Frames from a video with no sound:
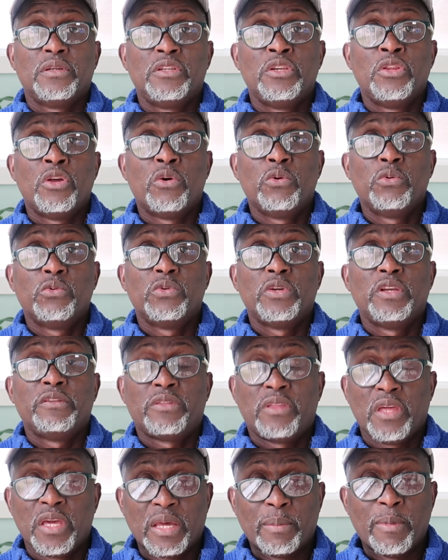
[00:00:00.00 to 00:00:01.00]
You know,
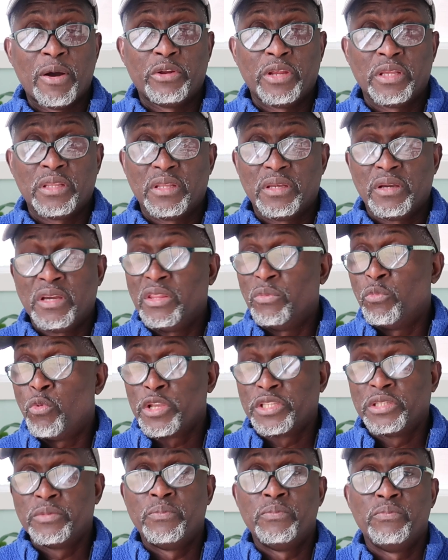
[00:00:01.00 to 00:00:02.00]
think about it, and
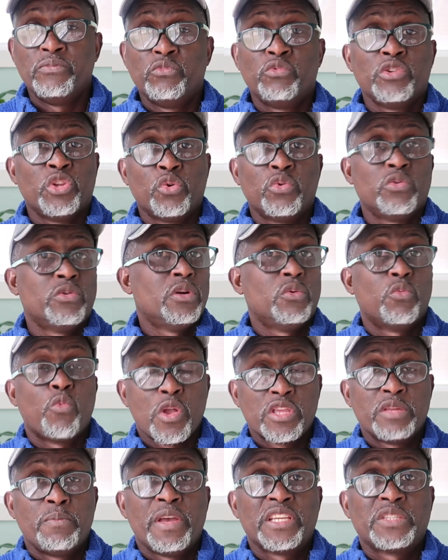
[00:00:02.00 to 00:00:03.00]
one
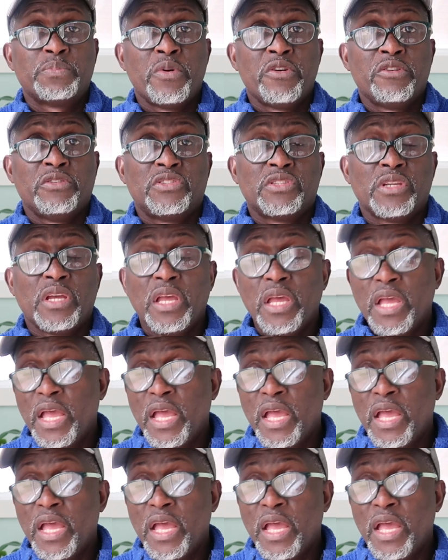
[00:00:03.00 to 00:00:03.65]
of the best birds.